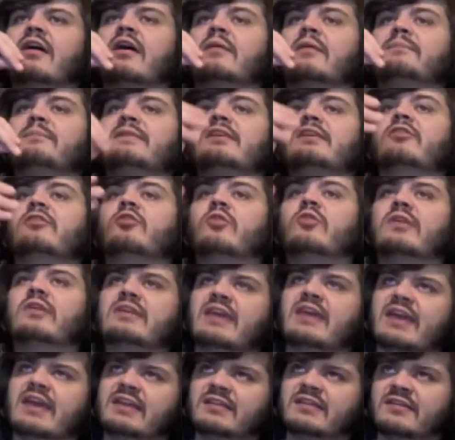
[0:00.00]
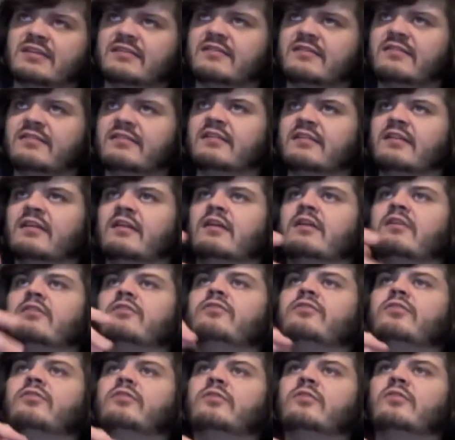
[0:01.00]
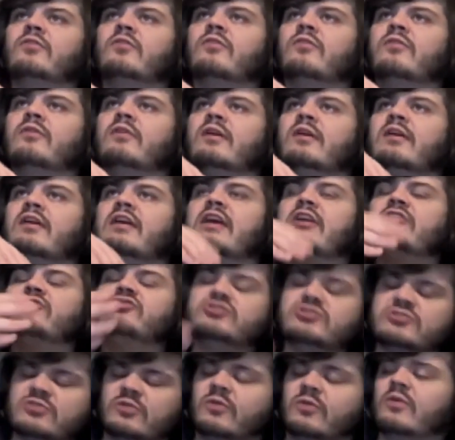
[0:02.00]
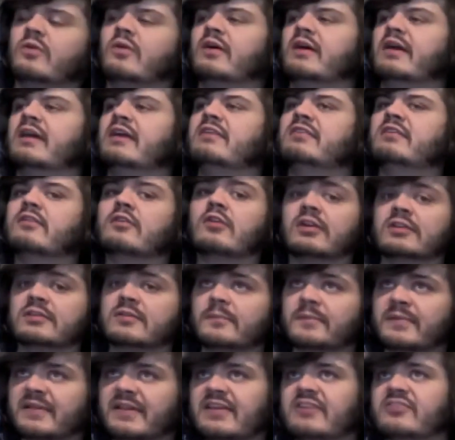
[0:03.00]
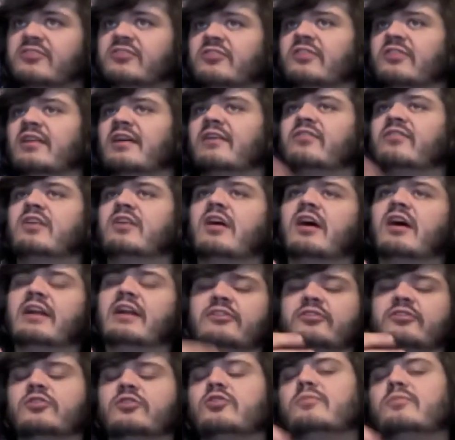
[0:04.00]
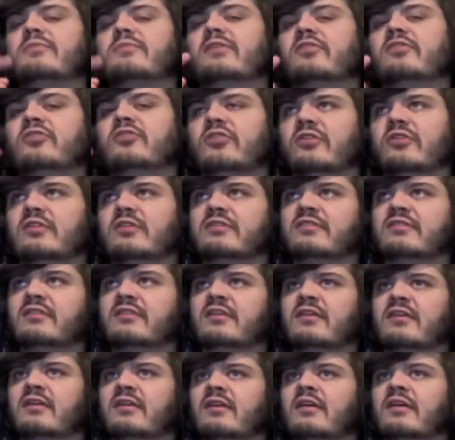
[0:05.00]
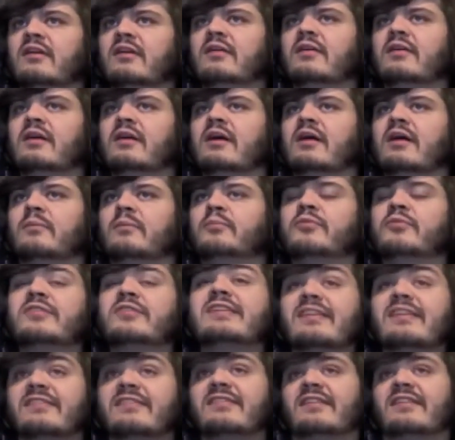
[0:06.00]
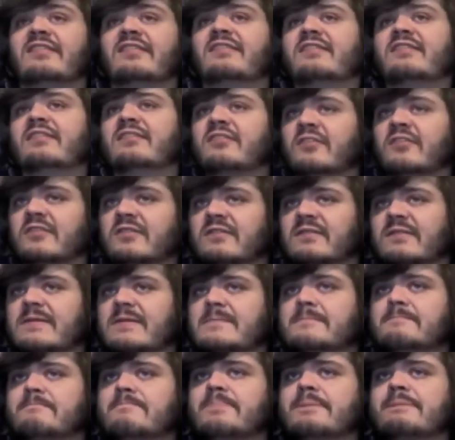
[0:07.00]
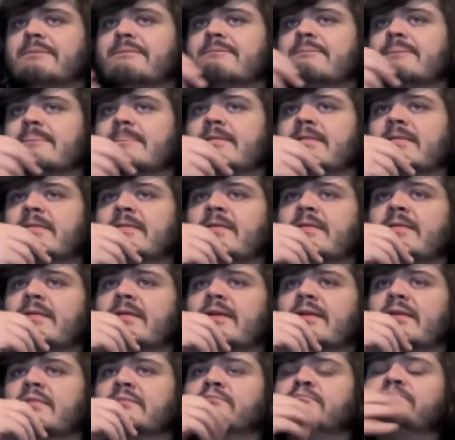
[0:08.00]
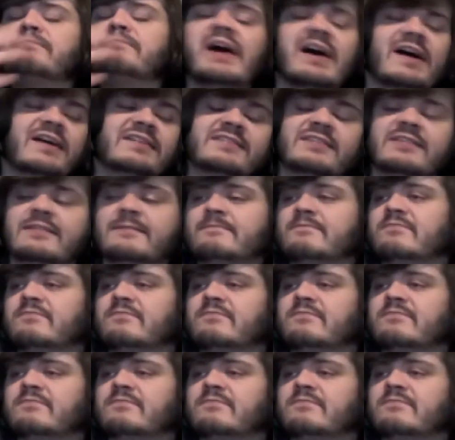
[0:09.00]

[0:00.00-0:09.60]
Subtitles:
being created to enjoy the contemplation of God in whom the good pre-exists eternally. But